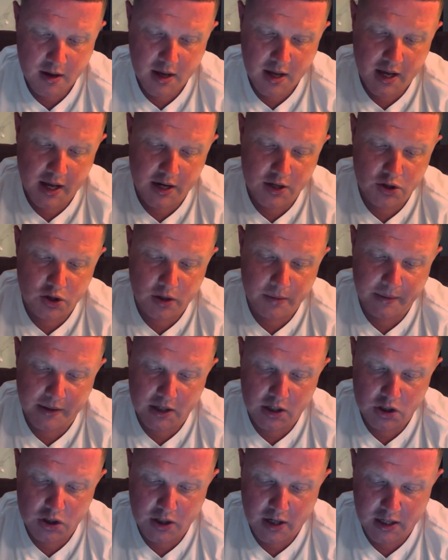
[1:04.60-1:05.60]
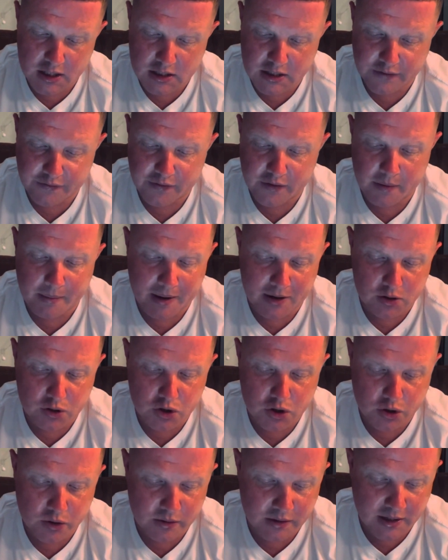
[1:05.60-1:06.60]
and he's only been at Chelsea for about
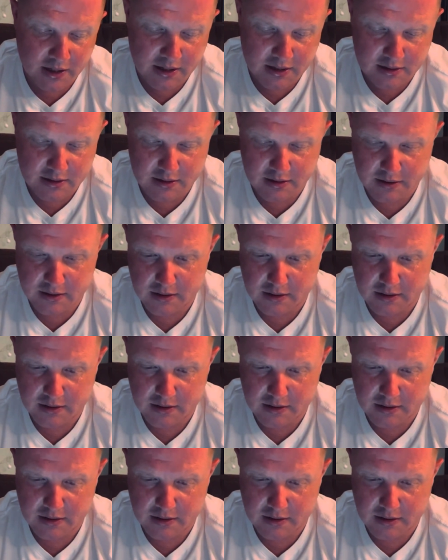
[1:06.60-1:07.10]
2 days.